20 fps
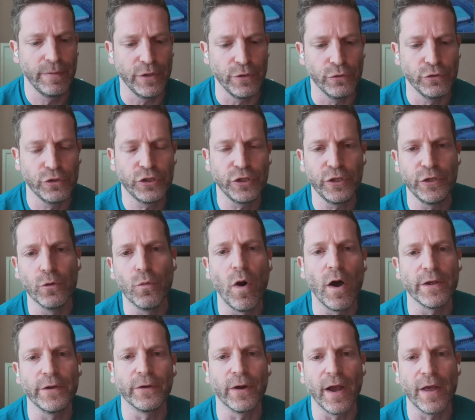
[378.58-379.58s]
but usually you
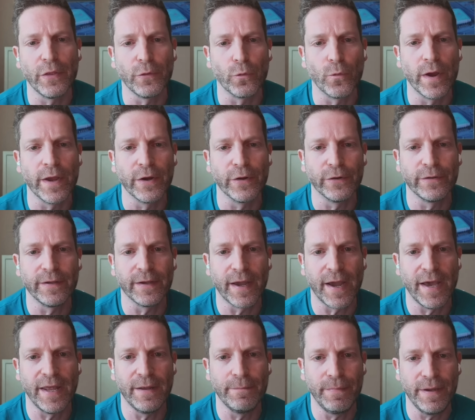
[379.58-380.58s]
want your other winger to
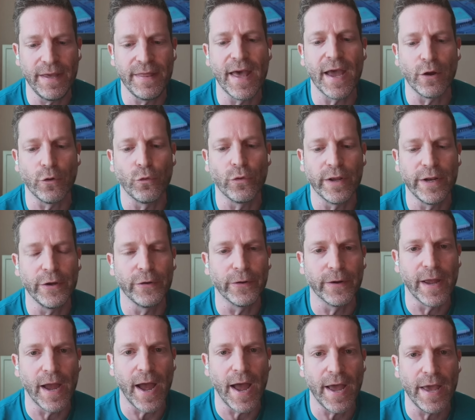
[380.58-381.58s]
kind of be that
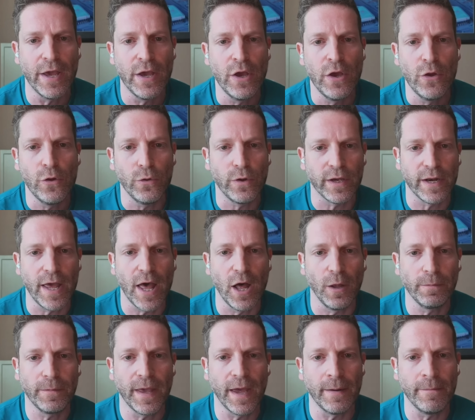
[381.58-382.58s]
grittier guy who can
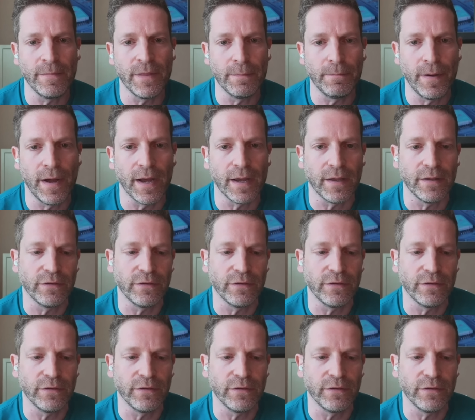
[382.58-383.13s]
help get him the puck.